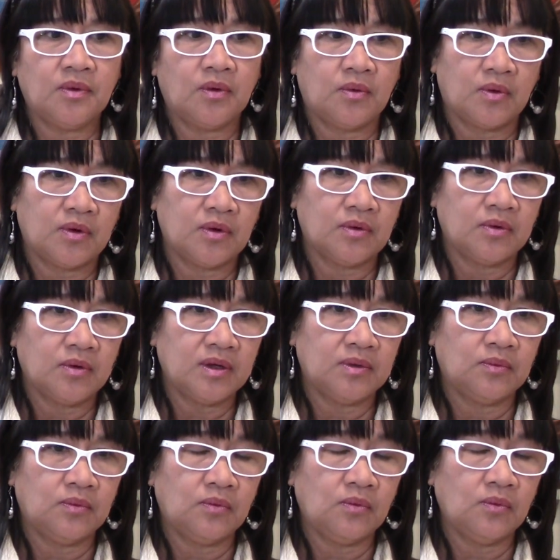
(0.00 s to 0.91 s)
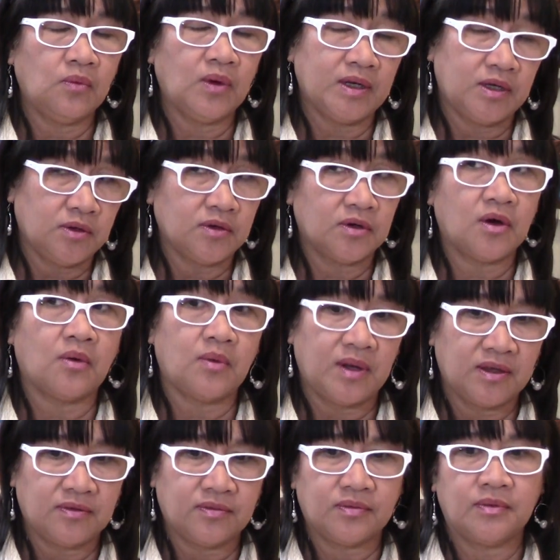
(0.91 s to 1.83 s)
or what you're
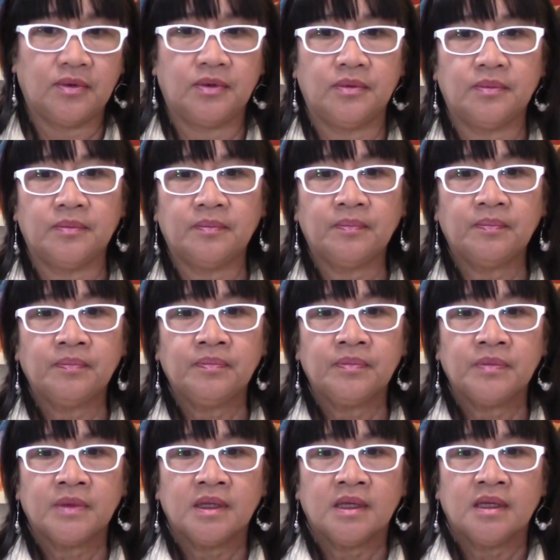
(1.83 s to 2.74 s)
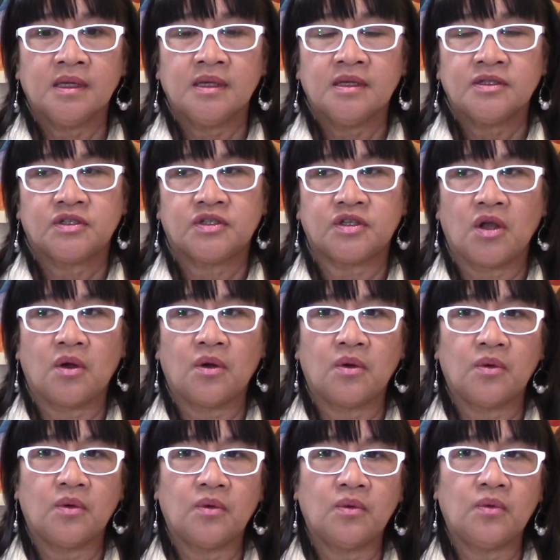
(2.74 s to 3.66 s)
going through
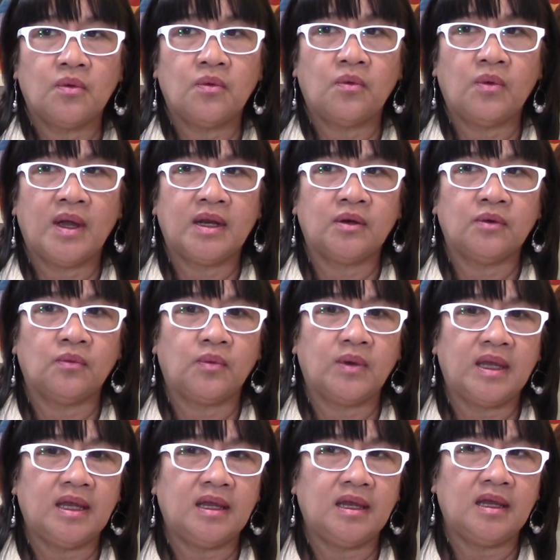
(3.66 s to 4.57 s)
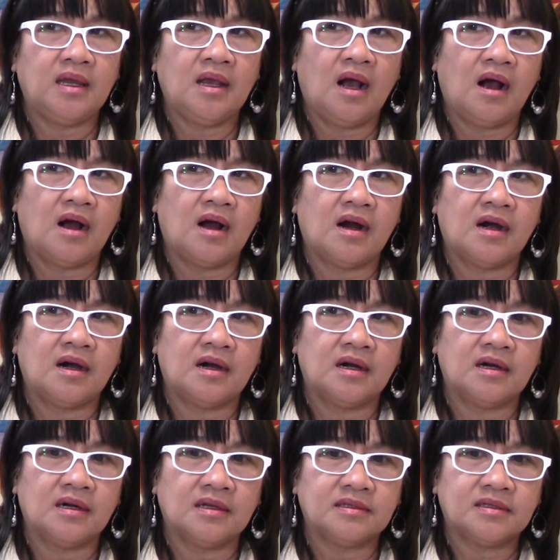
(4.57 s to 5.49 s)
so when we
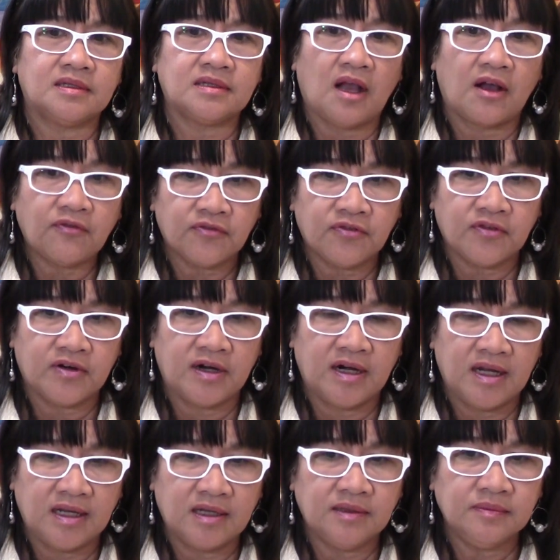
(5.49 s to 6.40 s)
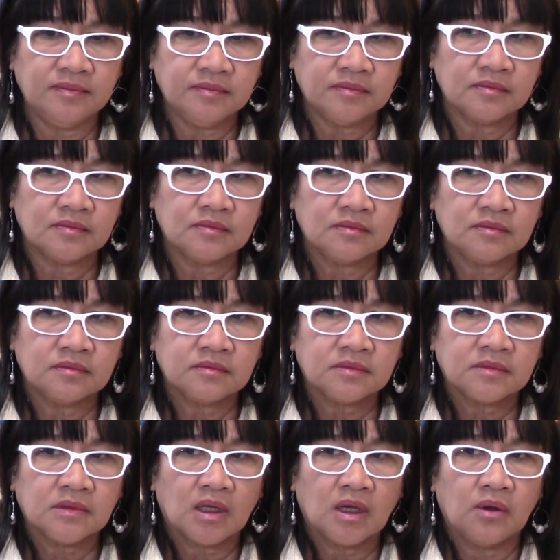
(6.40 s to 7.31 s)
are suffering,
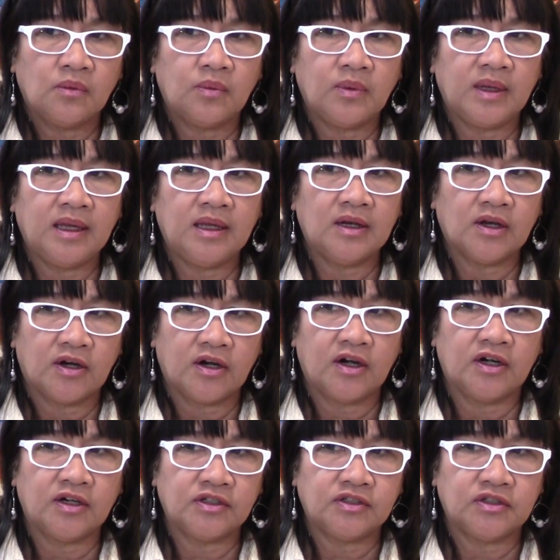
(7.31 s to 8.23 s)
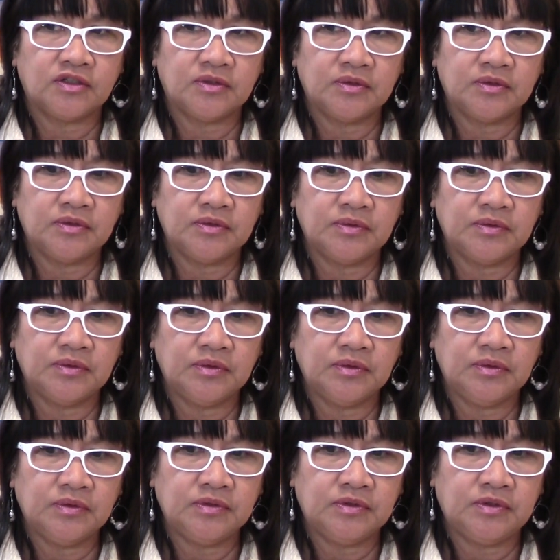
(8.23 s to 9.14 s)
we learn
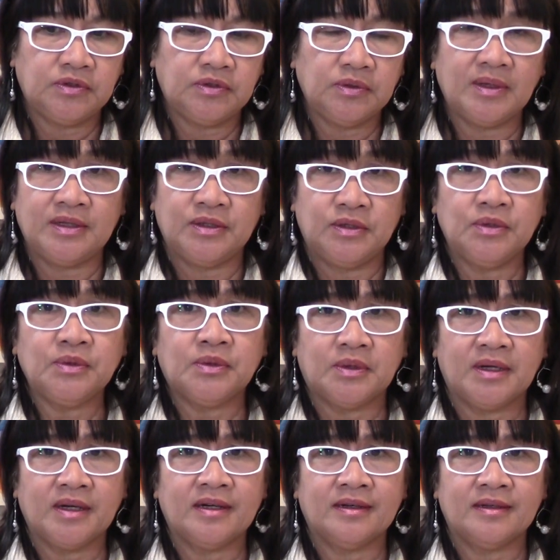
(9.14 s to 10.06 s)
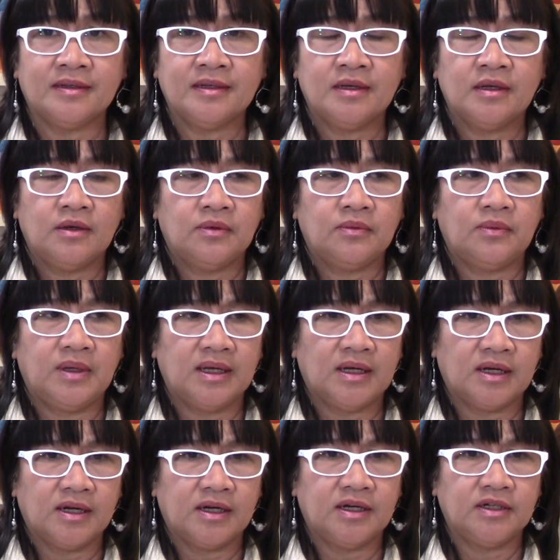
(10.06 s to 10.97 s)
to to endure.
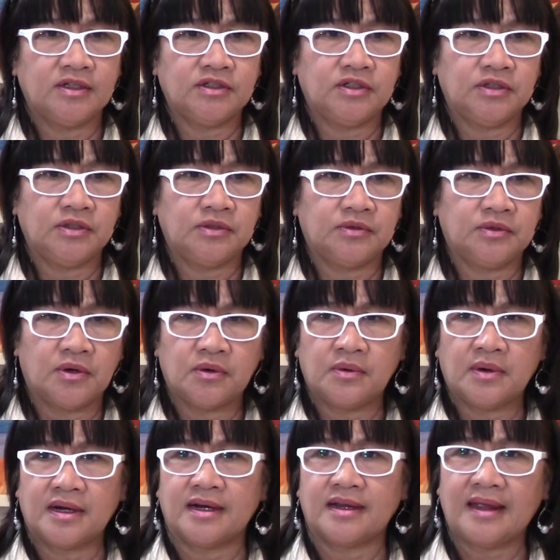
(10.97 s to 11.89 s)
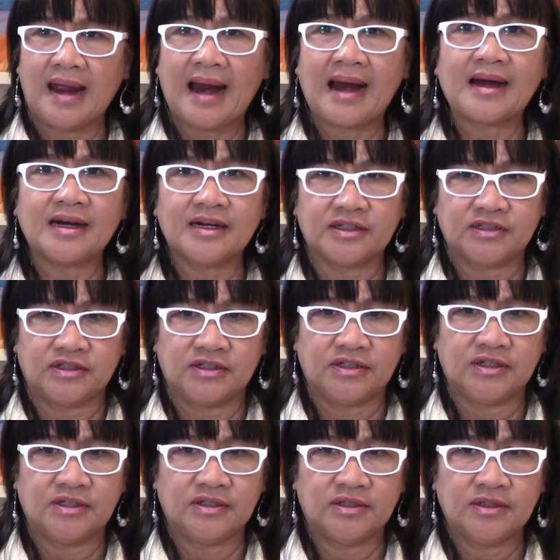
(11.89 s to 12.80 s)
We learn to grow our
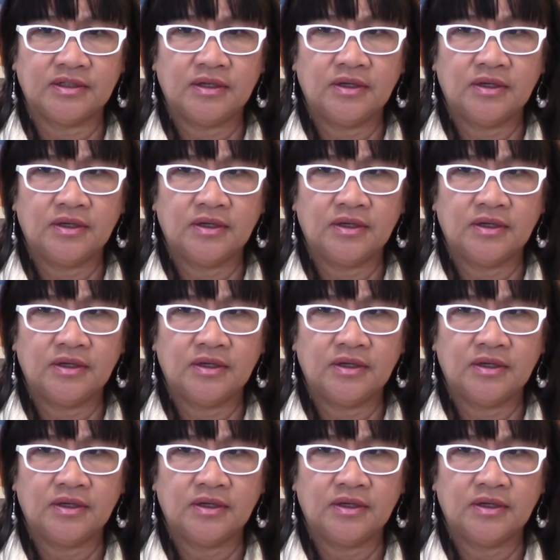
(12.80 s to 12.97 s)
character.